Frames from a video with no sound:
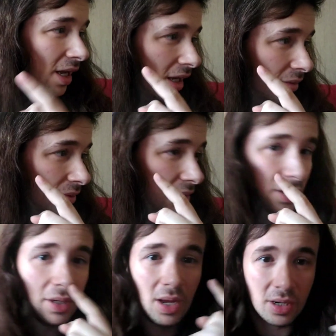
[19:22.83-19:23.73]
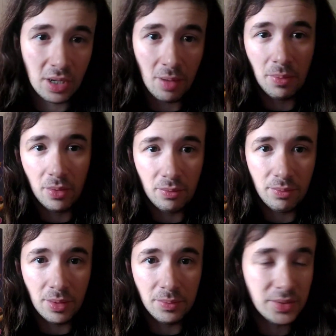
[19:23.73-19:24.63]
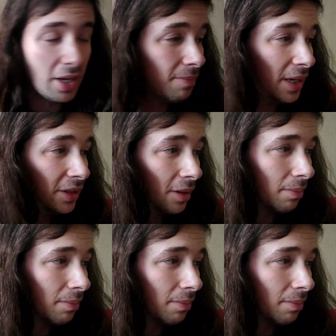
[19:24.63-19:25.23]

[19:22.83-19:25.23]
He was in a couple of films that I picked up